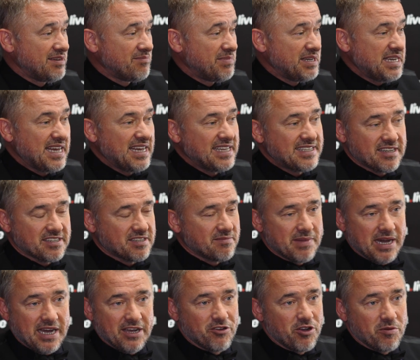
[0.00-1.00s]
but yeah, it doesn't
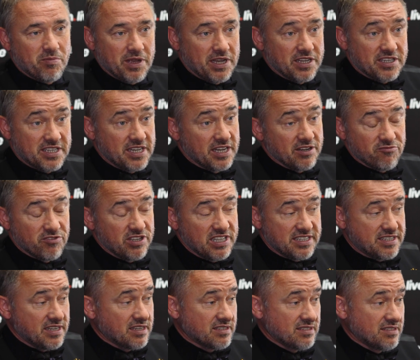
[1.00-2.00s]
matter who I play. See, it really
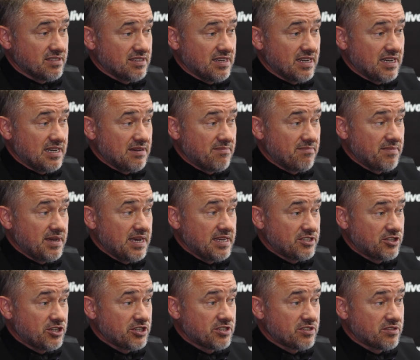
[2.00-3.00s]
doesn't.
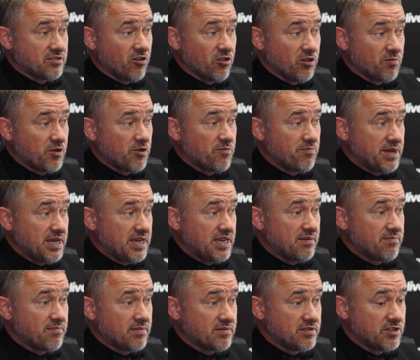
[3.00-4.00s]
It's just all about me,
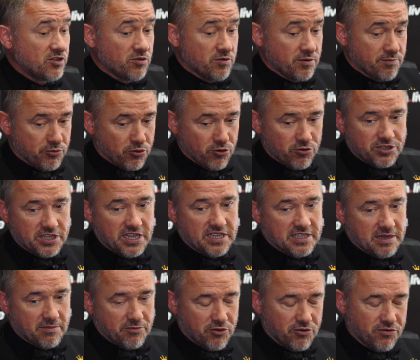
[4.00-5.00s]
you know, the
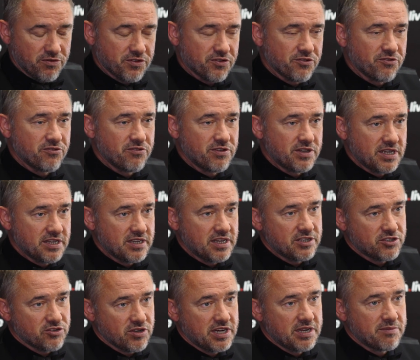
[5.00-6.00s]
process I'm going through
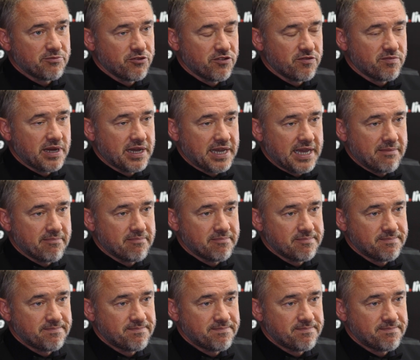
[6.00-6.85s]
and trying to improve my game.